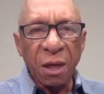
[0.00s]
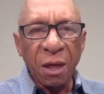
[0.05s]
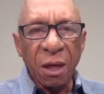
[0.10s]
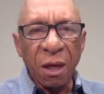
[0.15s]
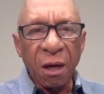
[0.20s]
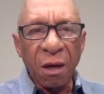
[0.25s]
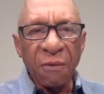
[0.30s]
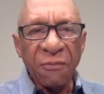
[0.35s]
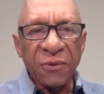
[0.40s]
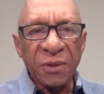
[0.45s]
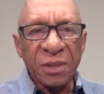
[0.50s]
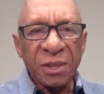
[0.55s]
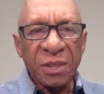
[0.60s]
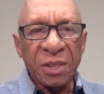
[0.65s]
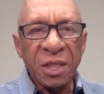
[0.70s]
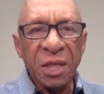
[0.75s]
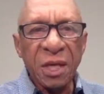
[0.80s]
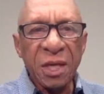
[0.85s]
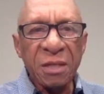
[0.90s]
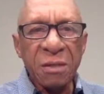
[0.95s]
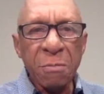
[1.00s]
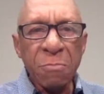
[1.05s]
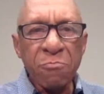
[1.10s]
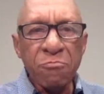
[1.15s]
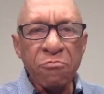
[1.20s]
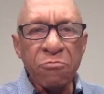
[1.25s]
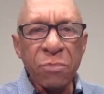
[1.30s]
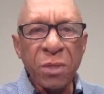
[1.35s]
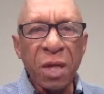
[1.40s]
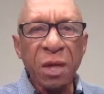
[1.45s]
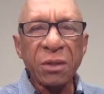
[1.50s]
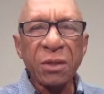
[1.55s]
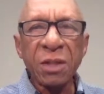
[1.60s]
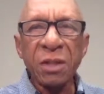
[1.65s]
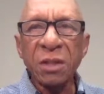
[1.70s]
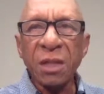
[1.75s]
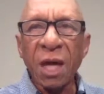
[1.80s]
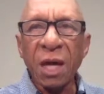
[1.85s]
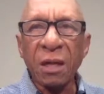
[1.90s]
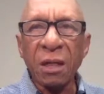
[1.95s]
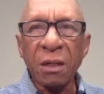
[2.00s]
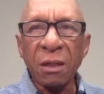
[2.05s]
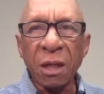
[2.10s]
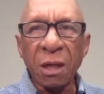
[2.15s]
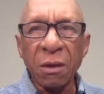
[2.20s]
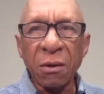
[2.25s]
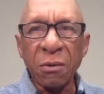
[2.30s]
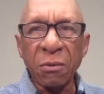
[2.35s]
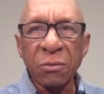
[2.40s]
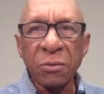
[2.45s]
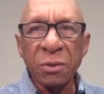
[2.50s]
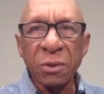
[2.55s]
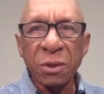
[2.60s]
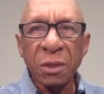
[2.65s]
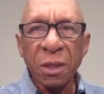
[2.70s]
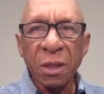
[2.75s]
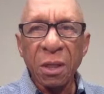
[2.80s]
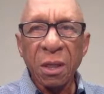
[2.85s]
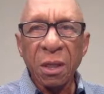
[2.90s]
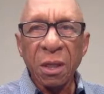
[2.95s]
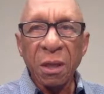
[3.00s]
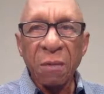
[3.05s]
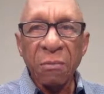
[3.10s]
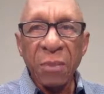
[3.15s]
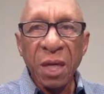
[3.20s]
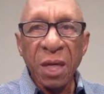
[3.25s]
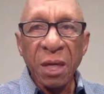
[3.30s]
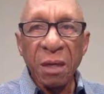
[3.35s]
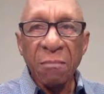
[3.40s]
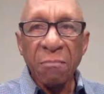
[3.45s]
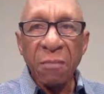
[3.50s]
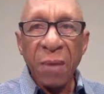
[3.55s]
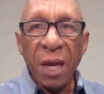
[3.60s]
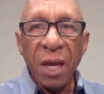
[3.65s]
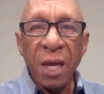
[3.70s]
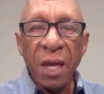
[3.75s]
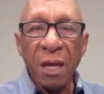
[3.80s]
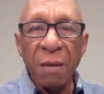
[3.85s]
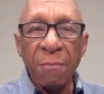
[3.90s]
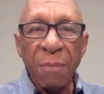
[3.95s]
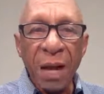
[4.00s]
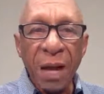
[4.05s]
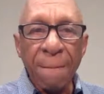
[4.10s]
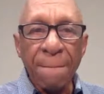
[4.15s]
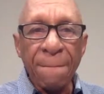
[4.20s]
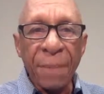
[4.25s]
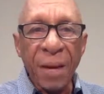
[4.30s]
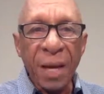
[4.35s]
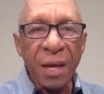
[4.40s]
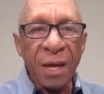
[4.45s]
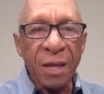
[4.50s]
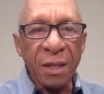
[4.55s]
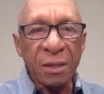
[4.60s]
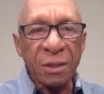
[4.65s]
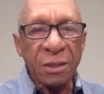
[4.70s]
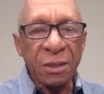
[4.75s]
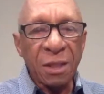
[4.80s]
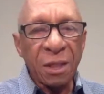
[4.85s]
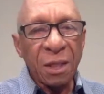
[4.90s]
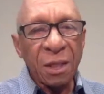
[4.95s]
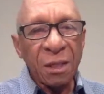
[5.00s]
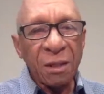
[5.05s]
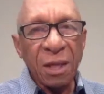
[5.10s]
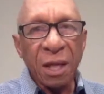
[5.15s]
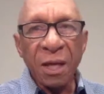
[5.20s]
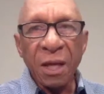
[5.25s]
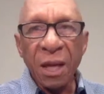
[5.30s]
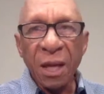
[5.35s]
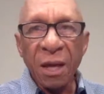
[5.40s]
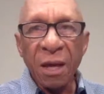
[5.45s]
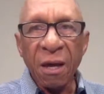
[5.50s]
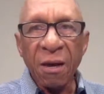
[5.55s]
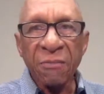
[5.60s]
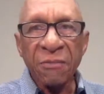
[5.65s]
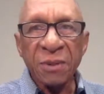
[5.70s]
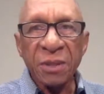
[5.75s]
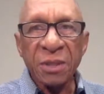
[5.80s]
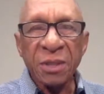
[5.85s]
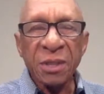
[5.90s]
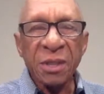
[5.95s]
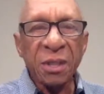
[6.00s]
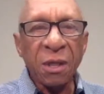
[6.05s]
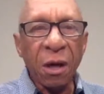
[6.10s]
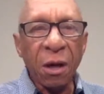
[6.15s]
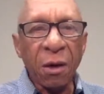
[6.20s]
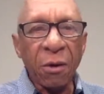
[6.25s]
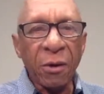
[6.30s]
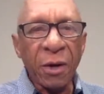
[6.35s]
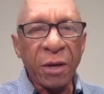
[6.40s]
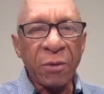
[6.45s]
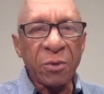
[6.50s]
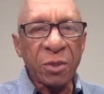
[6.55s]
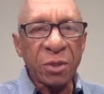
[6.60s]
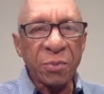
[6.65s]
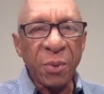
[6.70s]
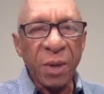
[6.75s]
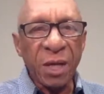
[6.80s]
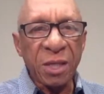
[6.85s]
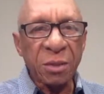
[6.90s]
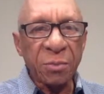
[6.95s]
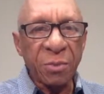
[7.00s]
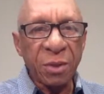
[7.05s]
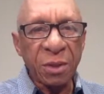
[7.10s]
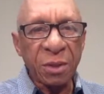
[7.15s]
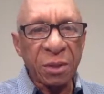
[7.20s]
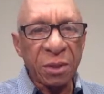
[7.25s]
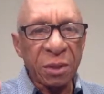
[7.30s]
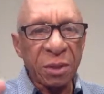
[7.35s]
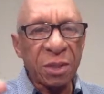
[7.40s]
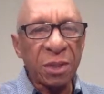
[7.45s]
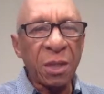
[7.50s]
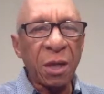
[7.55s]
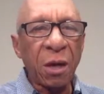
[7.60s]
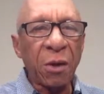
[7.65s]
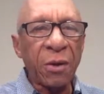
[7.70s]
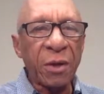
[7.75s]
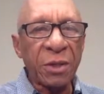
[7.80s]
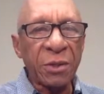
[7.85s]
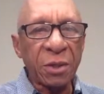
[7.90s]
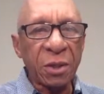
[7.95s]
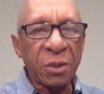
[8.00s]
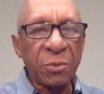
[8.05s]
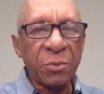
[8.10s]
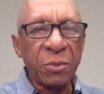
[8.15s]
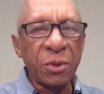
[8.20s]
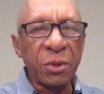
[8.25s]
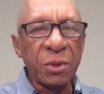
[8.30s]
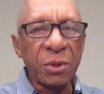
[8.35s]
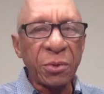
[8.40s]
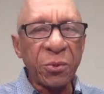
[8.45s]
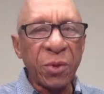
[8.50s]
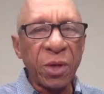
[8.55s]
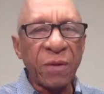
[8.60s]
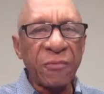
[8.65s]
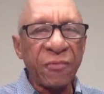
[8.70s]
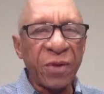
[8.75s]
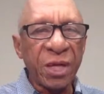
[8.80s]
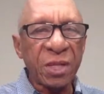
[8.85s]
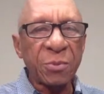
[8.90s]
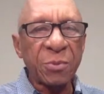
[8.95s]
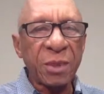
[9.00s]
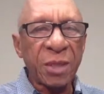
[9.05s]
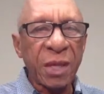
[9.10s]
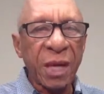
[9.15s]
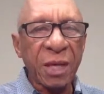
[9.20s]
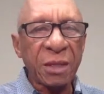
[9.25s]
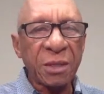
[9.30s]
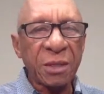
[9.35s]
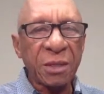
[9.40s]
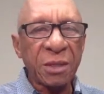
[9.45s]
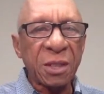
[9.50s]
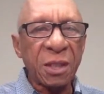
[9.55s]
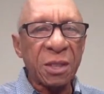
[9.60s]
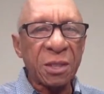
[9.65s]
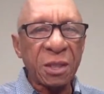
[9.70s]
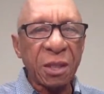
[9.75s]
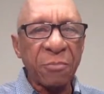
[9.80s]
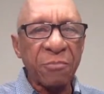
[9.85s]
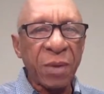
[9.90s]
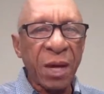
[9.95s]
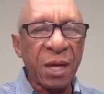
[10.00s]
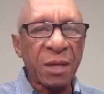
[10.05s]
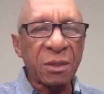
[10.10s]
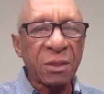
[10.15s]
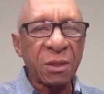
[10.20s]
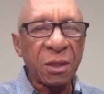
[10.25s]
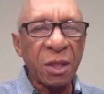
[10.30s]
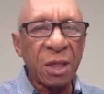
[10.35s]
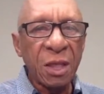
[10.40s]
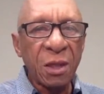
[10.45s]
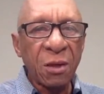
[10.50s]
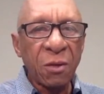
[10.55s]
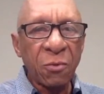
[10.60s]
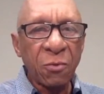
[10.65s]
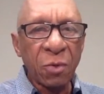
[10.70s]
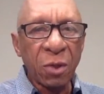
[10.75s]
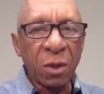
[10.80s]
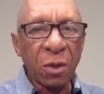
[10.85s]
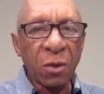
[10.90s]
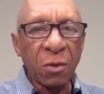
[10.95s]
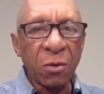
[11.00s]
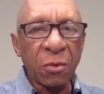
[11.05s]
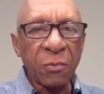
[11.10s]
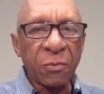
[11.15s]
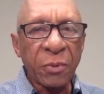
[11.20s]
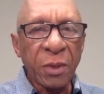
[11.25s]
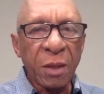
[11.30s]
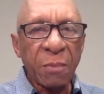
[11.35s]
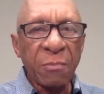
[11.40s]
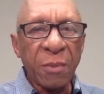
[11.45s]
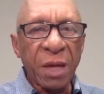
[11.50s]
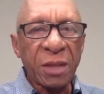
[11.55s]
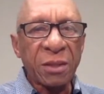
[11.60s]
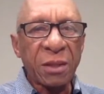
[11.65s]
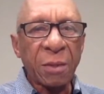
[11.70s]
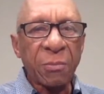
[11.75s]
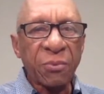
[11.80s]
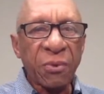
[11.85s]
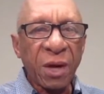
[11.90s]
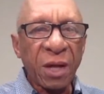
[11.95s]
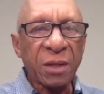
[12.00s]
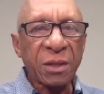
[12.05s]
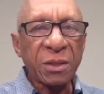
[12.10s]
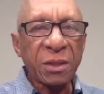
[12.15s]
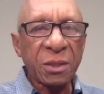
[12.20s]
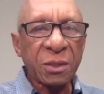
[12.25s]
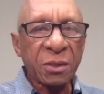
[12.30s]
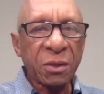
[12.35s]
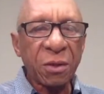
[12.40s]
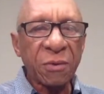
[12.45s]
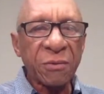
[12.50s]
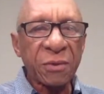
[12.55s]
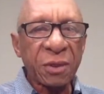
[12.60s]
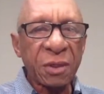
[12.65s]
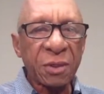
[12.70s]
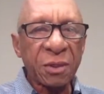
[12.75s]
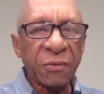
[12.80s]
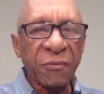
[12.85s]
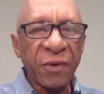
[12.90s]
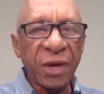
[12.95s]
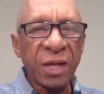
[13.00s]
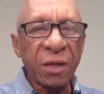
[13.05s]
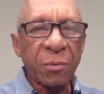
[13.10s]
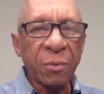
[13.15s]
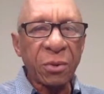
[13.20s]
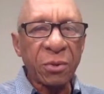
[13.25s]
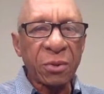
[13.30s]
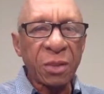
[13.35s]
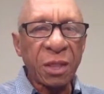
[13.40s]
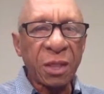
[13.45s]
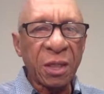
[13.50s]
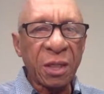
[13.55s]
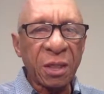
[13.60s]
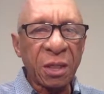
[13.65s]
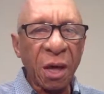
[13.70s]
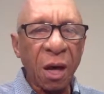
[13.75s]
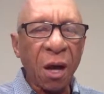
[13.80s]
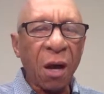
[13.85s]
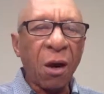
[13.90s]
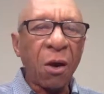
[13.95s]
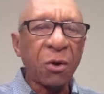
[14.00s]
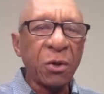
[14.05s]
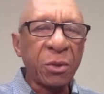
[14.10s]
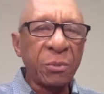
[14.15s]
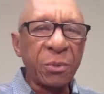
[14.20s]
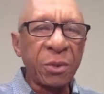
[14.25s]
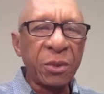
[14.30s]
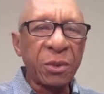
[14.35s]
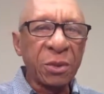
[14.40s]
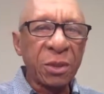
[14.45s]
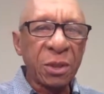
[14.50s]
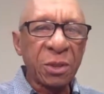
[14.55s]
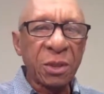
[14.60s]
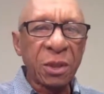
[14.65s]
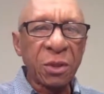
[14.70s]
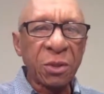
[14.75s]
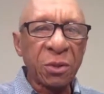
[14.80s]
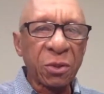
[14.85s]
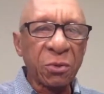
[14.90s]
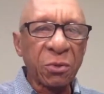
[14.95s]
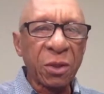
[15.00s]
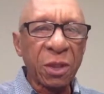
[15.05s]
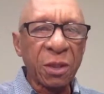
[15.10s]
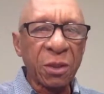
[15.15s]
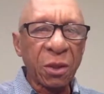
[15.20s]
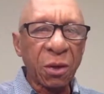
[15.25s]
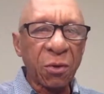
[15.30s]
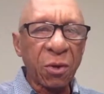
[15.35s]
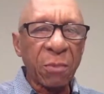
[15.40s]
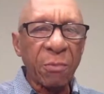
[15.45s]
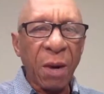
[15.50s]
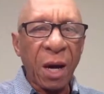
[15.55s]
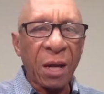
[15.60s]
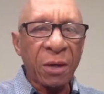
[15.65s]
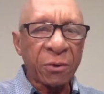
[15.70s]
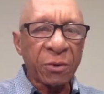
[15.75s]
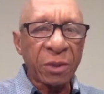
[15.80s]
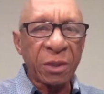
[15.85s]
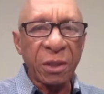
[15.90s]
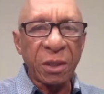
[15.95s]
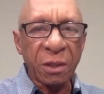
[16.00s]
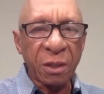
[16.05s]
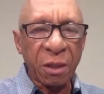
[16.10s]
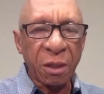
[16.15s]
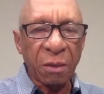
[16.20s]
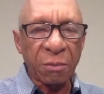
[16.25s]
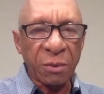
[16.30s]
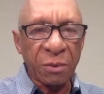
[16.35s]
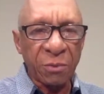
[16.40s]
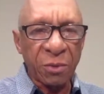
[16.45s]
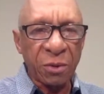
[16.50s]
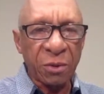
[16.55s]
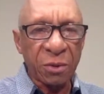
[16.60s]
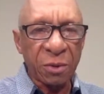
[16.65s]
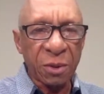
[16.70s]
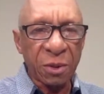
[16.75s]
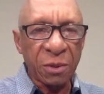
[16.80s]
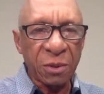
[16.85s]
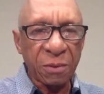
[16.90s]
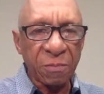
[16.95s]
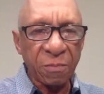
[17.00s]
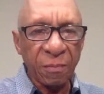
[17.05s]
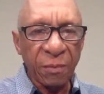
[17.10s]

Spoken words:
of $10 million loans being made by banks that have CRA responsibilities. CRA, the Community Reinvestment Act, that says that banks will make their products and services available in all communities, including low and moderate income communities.